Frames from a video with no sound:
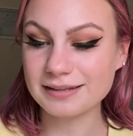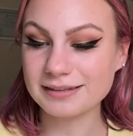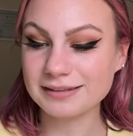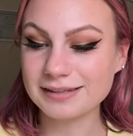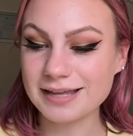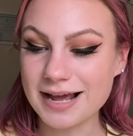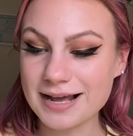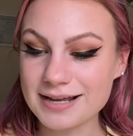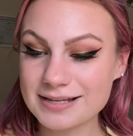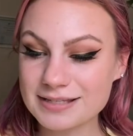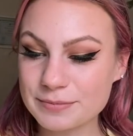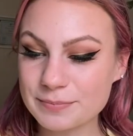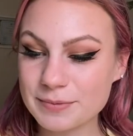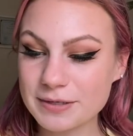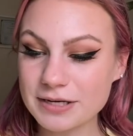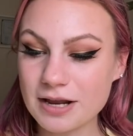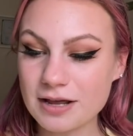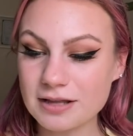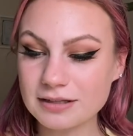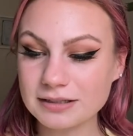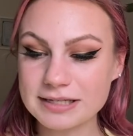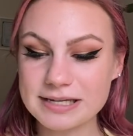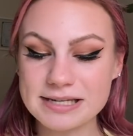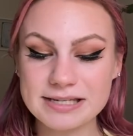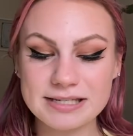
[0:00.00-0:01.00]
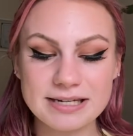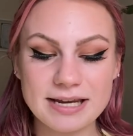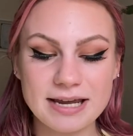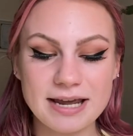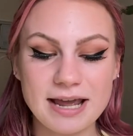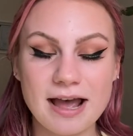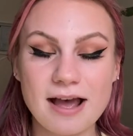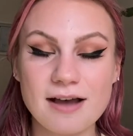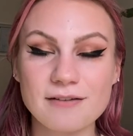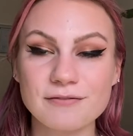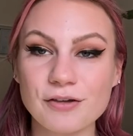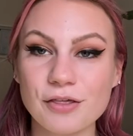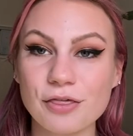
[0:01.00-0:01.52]
Last but not least, I
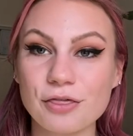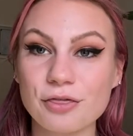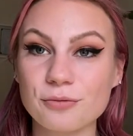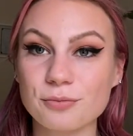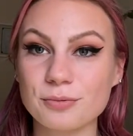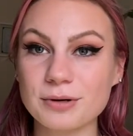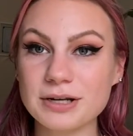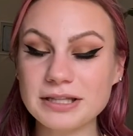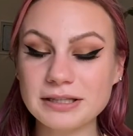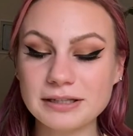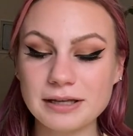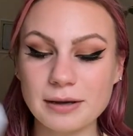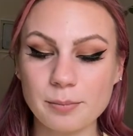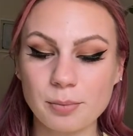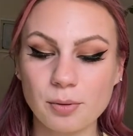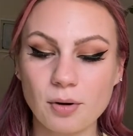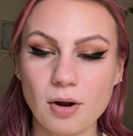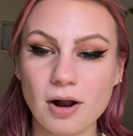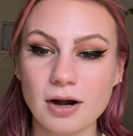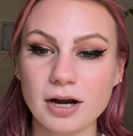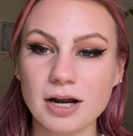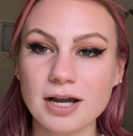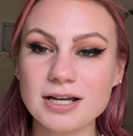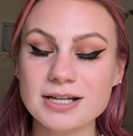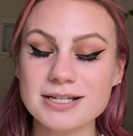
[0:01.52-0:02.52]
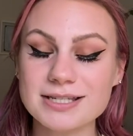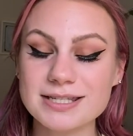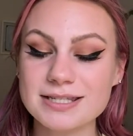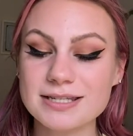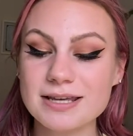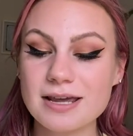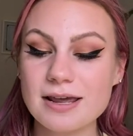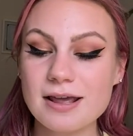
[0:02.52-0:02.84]
have three lip products.